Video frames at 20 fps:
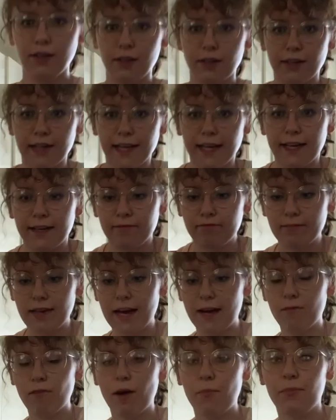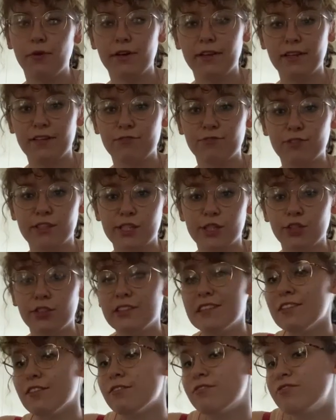Okay, now I put it in the fridge
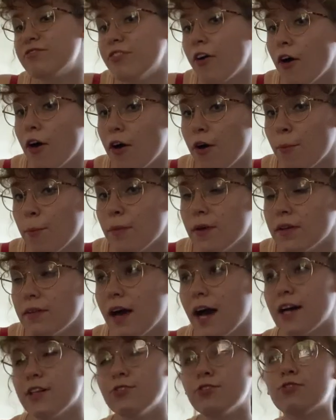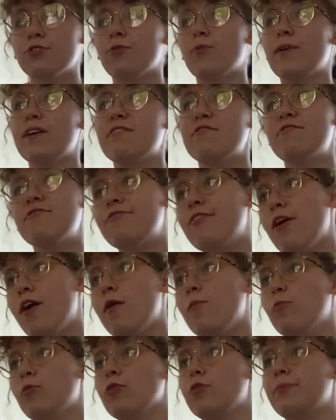until firm. I don't know when
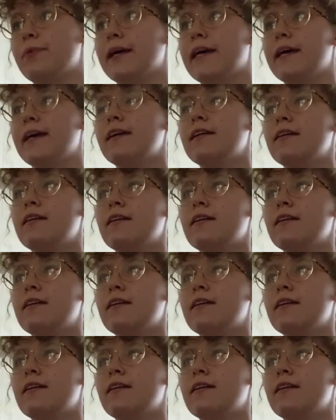firm will be.